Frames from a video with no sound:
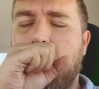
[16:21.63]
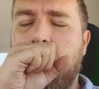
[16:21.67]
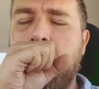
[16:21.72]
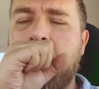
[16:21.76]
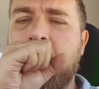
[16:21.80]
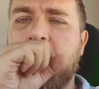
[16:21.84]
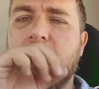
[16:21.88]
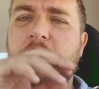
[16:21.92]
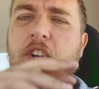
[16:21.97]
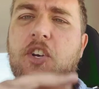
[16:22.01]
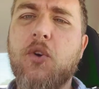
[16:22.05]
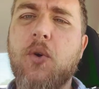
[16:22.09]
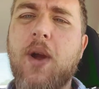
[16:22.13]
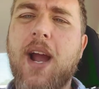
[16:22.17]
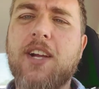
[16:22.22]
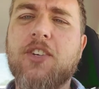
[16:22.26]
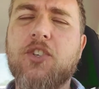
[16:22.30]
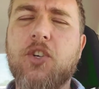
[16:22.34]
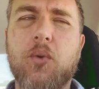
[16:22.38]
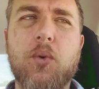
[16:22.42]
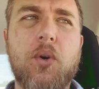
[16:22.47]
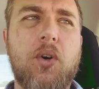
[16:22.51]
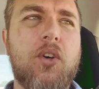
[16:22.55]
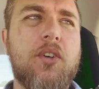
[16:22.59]
the
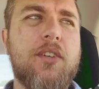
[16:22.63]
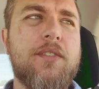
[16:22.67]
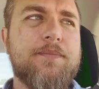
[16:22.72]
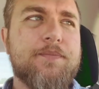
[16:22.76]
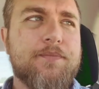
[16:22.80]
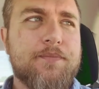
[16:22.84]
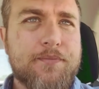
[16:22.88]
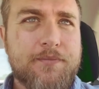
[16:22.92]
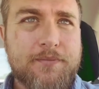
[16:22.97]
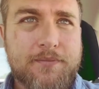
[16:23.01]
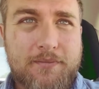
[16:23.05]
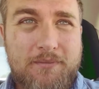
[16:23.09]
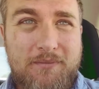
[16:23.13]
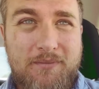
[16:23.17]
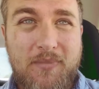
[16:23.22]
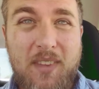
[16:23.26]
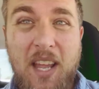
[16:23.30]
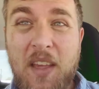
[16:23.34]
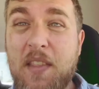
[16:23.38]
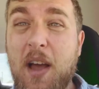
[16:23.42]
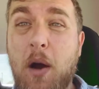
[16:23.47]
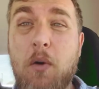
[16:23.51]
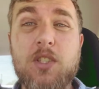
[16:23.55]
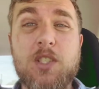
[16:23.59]
director role.
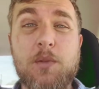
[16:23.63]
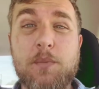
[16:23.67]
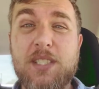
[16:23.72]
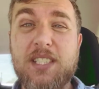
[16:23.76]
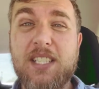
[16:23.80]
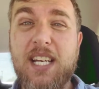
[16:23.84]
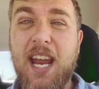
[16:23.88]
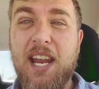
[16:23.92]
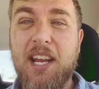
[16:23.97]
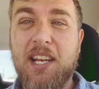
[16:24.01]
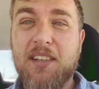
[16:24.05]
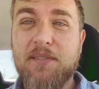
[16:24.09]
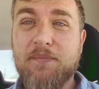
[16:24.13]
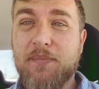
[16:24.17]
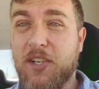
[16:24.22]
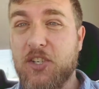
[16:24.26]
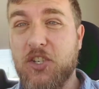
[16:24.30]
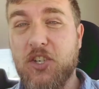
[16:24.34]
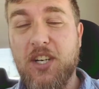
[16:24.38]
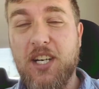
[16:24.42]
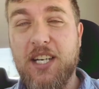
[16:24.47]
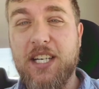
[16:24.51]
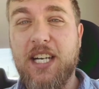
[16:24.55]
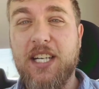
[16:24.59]
That was a mistake. I
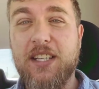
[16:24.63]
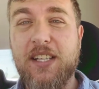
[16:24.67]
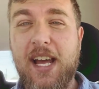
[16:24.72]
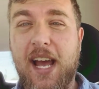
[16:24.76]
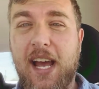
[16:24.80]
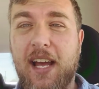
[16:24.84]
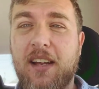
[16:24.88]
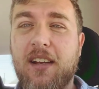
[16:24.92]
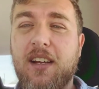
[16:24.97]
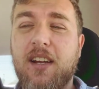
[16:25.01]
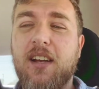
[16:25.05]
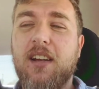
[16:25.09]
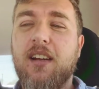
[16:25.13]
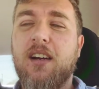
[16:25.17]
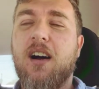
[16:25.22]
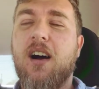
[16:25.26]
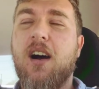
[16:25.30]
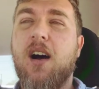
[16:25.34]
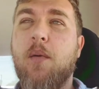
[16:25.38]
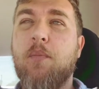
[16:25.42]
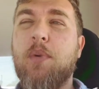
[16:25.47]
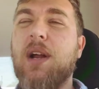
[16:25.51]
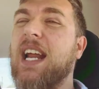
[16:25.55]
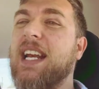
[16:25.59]
shouldn't have done
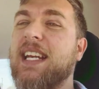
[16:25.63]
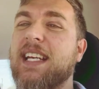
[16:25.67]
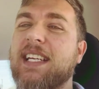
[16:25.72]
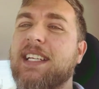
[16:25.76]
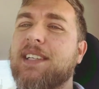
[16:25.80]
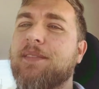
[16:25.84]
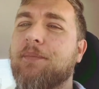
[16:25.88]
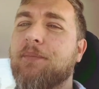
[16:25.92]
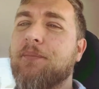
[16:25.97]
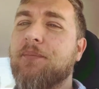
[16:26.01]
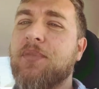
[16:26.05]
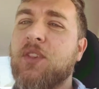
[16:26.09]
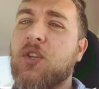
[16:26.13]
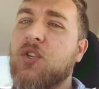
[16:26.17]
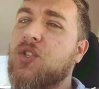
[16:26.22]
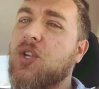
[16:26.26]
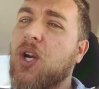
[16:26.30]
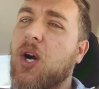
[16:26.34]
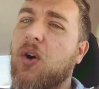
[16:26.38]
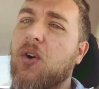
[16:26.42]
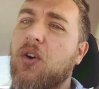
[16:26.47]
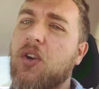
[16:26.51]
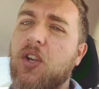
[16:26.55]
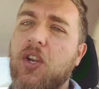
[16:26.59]
that, but I did.
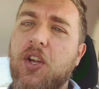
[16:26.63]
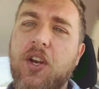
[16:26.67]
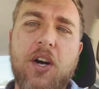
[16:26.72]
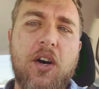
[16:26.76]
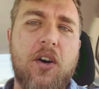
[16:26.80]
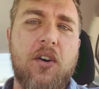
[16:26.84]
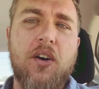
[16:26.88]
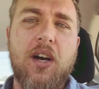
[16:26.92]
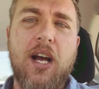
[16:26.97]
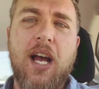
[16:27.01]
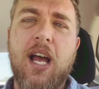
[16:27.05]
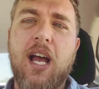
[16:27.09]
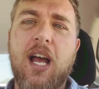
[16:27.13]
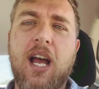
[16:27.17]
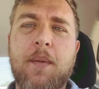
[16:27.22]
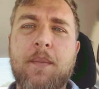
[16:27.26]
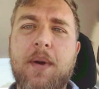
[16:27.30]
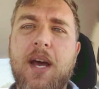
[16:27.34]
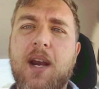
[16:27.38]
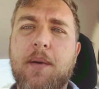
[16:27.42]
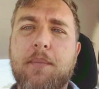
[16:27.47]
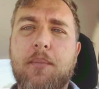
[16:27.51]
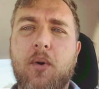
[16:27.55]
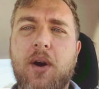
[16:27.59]
So, you know, I'm
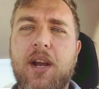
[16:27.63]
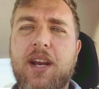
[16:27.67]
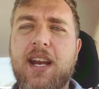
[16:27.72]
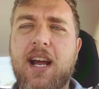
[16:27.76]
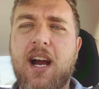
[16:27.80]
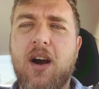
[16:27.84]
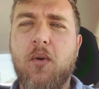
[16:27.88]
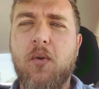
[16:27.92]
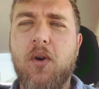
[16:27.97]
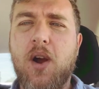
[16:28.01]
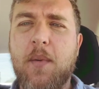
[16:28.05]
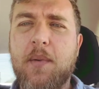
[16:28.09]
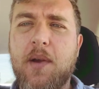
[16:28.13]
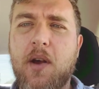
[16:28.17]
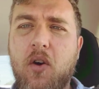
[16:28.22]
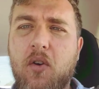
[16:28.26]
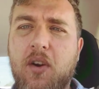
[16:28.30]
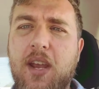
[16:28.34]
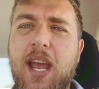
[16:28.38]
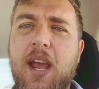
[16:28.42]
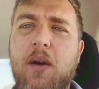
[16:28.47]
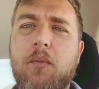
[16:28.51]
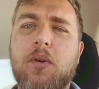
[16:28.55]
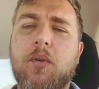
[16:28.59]
at a point now where I'm
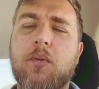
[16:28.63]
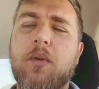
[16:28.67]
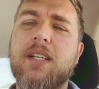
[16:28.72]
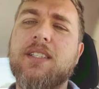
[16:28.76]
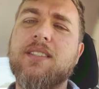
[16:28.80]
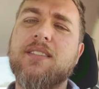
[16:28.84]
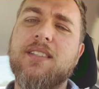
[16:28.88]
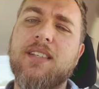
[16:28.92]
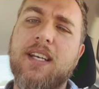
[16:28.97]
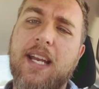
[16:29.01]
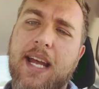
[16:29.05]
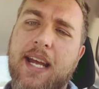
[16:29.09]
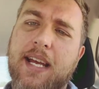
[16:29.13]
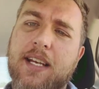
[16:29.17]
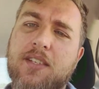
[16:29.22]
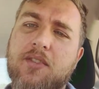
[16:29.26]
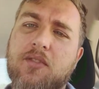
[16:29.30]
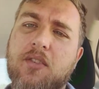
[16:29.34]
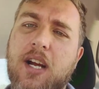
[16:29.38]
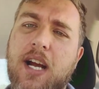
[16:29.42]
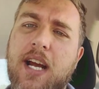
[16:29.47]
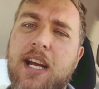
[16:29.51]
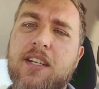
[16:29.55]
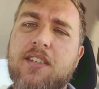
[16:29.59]
okay, well, what's
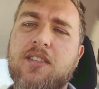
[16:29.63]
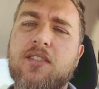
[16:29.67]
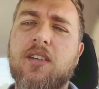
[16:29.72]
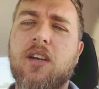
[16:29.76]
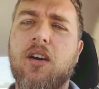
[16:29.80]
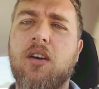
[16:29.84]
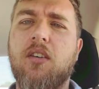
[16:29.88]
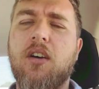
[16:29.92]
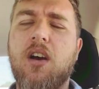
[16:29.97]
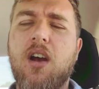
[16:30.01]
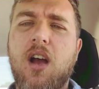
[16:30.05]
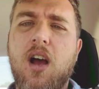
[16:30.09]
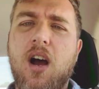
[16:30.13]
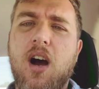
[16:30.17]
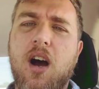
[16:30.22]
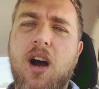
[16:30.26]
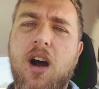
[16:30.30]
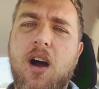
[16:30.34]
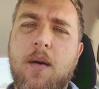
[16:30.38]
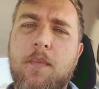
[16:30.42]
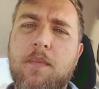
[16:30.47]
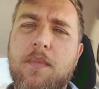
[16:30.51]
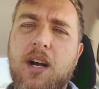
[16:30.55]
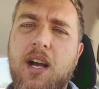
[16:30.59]
next, right? So
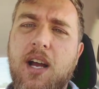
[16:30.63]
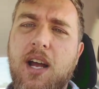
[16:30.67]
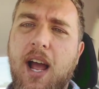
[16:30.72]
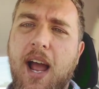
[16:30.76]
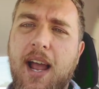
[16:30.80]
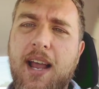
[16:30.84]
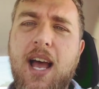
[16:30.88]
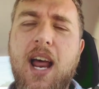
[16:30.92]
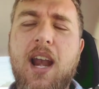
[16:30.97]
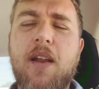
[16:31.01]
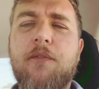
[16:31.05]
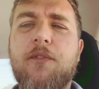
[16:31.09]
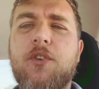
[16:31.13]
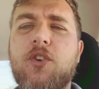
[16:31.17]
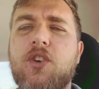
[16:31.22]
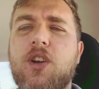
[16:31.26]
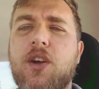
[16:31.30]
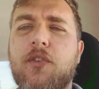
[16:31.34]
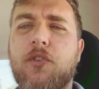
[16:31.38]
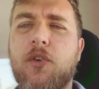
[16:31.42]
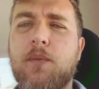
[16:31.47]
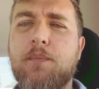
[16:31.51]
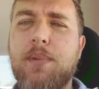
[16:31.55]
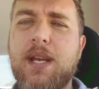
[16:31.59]
I got a few
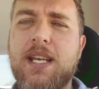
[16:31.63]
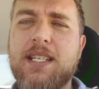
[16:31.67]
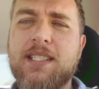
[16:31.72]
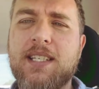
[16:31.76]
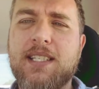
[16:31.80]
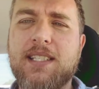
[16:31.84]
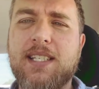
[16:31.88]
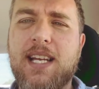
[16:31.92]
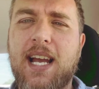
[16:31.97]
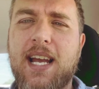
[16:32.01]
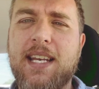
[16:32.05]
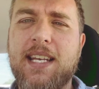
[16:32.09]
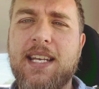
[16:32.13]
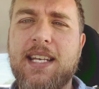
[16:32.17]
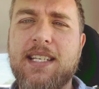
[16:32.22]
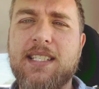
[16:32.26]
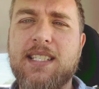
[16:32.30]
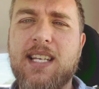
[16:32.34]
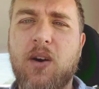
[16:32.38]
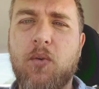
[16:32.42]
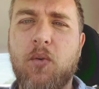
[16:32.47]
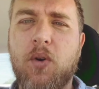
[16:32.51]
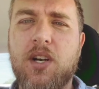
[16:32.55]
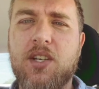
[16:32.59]
different business
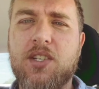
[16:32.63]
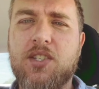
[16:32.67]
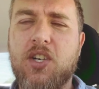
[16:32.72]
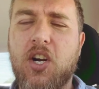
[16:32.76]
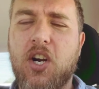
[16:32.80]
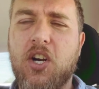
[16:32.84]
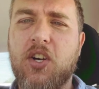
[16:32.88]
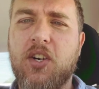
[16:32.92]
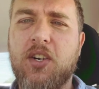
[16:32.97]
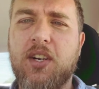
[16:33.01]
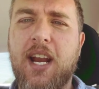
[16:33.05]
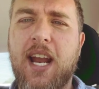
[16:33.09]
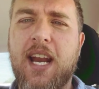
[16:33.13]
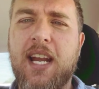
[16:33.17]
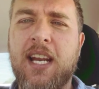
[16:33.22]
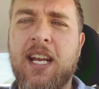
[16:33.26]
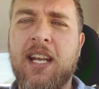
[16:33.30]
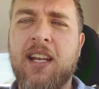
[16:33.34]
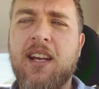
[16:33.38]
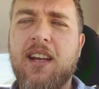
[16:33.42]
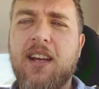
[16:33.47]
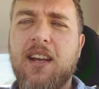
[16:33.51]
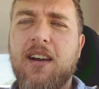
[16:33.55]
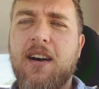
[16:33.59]
ideas I want to start
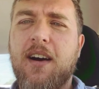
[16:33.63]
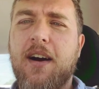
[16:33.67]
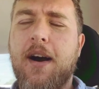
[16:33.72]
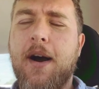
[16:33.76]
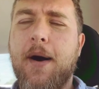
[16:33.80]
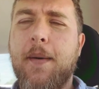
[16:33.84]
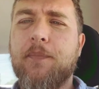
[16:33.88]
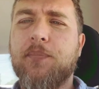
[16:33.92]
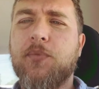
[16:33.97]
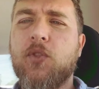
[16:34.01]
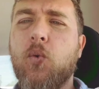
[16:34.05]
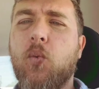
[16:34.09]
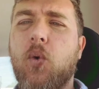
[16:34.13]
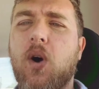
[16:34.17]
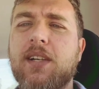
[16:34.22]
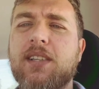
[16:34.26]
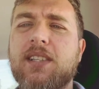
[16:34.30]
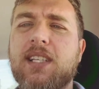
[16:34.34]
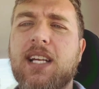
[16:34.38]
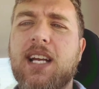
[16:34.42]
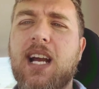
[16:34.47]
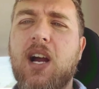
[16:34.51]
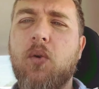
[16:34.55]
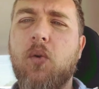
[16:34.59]
creating. One
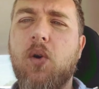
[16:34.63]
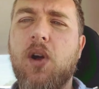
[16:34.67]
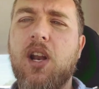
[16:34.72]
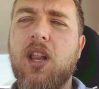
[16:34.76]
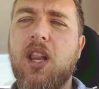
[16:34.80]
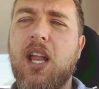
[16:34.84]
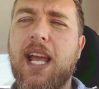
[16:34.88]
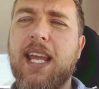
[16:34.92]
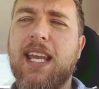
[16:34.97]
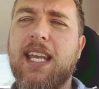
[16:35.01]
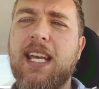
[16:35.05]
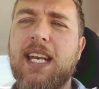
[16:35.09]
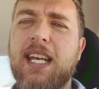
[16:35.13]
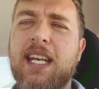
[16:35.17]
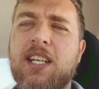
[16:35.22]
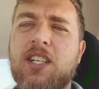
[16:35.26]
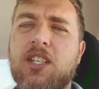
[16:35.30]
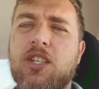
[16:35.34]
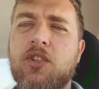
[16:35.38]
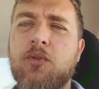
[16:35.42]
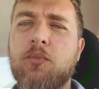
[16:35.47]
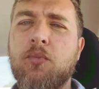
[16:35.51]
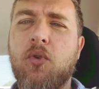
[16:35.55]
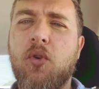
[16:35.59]
thing I want to like get
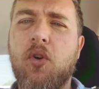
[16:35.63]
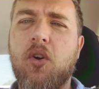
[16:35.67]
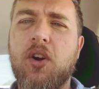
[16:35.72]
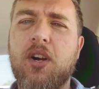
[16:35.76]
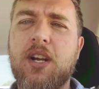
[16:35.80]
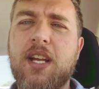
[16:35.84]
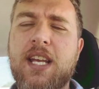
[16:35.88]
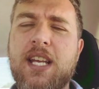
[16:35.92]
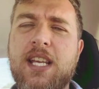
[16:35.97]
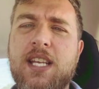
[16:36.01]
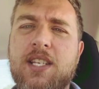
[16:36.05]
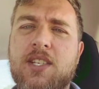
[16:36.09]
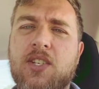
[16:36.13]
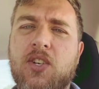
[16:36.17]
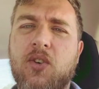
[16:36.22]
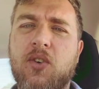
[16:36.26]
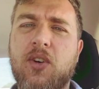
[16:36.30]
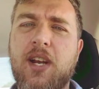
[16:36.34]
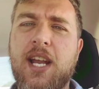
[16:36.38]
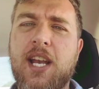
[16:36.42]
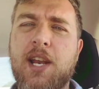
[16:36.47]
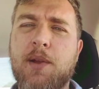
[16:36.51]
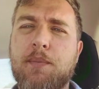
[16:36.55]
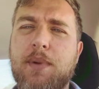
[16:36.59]
into more is
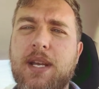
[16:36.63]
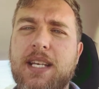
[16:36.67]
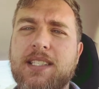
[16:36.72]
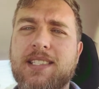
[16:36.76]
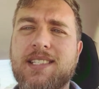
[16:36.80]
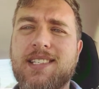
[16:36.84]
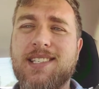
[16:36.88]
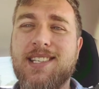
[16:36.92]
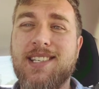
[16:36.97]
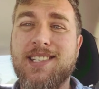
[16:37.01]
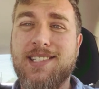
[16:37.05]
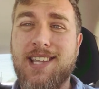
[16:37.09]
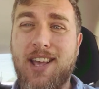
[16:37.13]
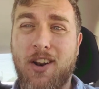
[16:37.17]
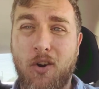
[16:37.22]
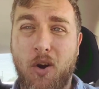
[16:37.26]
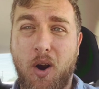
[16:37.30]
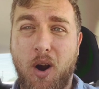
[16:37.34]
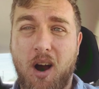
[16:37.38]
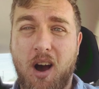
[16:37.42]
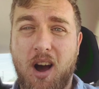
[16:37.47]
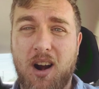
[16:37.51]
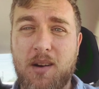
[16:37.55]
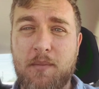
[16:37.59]
creating businesses that are
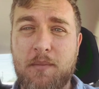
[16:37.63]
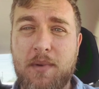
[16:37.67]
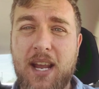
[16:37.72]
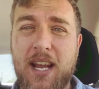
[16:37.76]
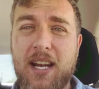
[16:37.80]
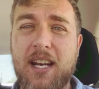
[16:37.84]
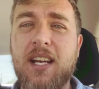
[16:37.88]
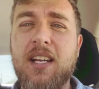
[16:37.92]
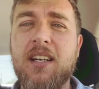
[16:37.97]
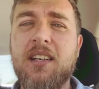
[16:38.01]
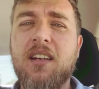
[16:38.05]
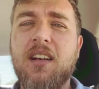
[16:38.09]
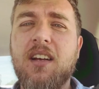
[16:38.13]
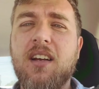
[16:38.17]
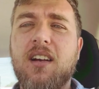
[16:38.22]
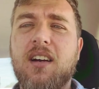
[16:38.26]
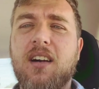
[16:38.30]
automated.